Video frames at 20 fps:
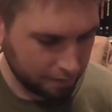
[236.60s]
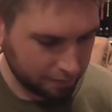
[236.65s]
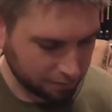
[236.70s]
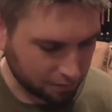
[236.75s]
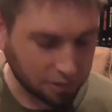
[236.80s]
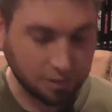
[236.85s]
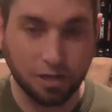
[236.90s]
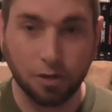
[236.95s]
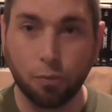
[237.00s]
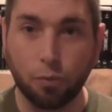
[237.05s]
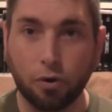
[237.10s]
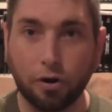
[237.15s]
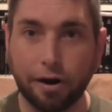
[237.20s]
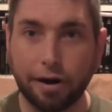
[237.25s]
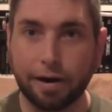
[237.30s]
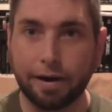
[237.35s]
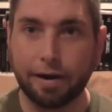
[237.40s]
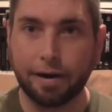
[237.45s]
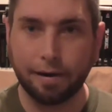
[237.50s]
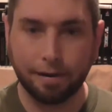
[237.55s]
Does it
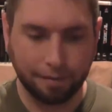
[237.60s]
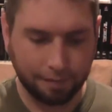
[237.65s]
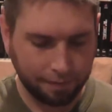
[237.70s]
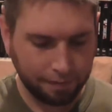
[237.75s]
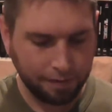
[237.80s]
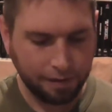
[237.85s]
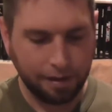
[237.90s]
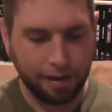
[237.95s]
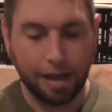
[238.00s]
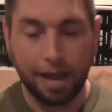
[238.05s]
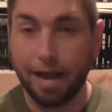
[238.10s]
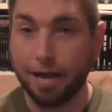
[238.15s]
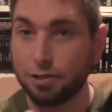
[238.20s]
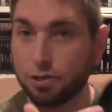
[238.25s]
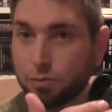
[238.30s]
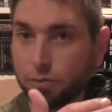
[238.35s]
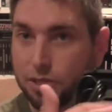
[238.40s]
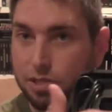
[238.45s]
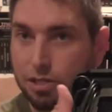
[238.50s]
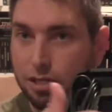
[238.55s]
work? Has
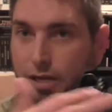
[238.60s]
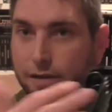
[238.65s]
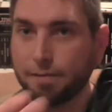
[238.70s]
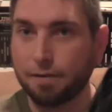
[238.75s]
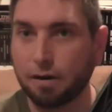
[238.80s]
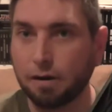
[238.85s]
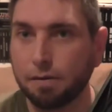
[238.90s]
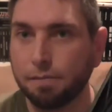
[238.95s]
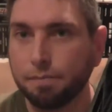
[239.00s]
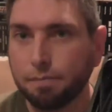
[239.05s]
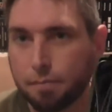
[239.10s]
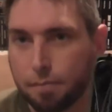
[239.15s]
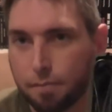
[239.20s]
a receiver.